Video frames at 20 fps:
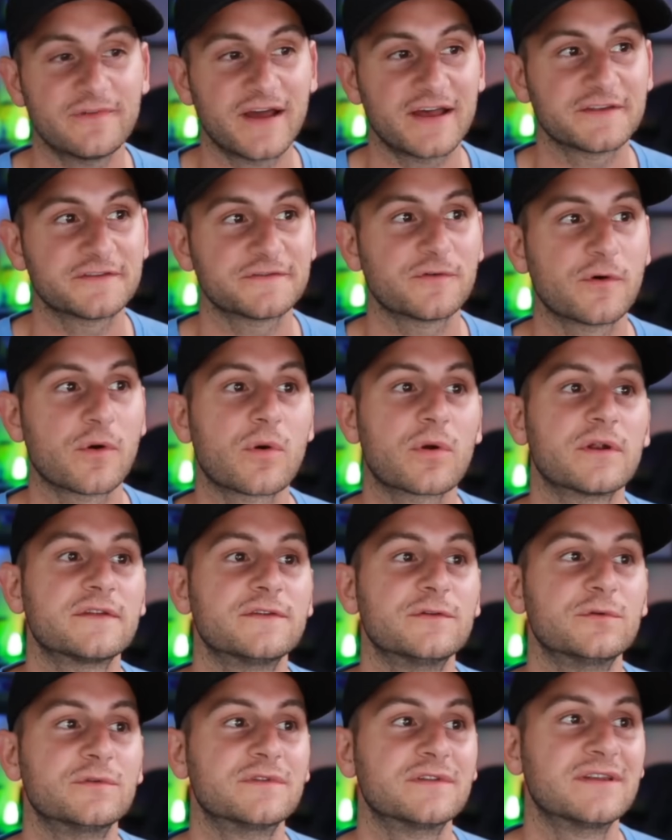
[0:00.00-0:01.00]
Fast forward
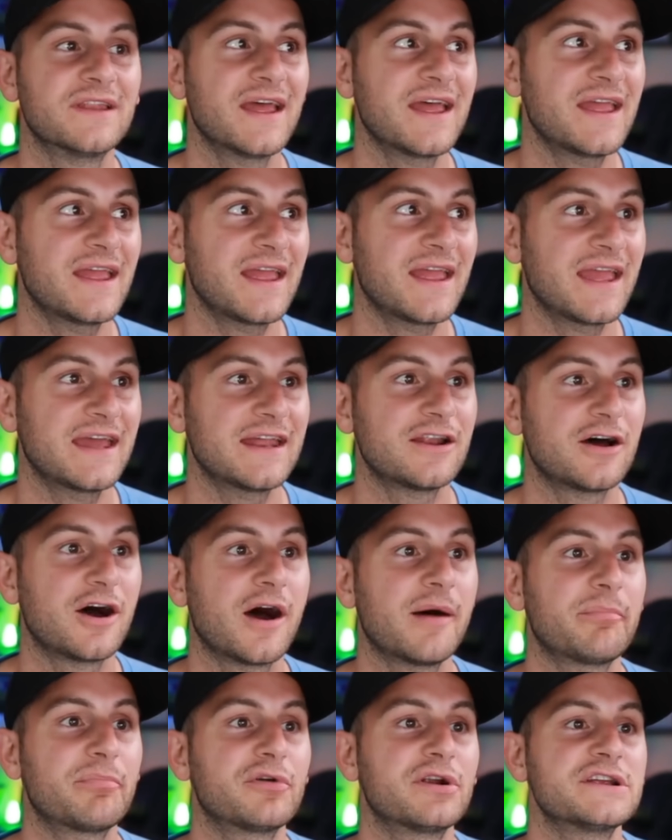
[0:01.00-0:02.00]
to today and
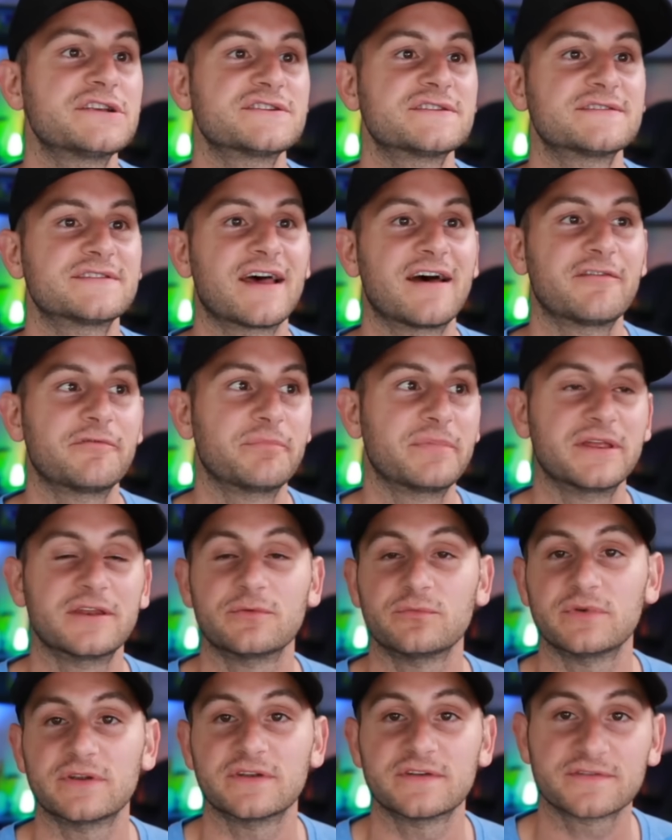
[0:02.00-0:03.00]
operations have been
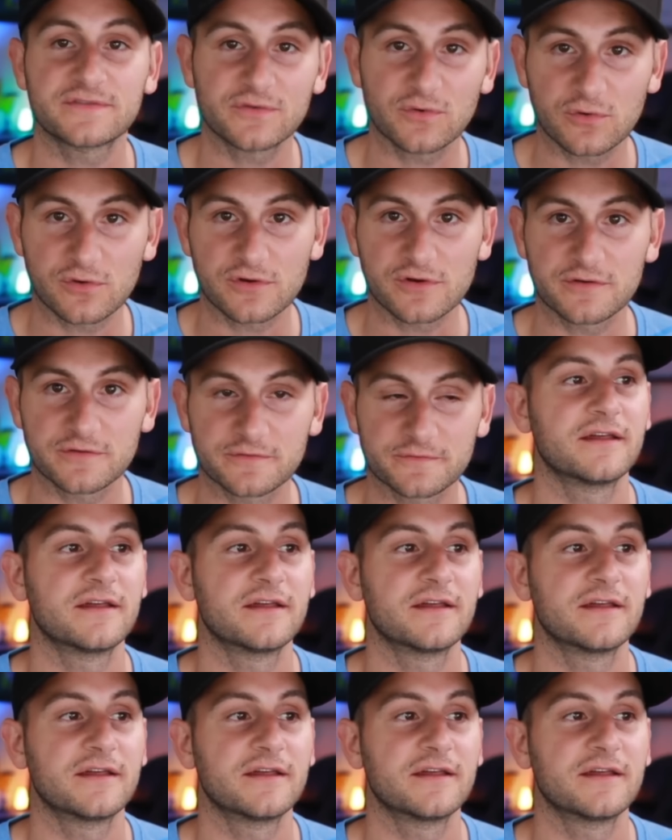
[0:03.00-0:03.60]
restored.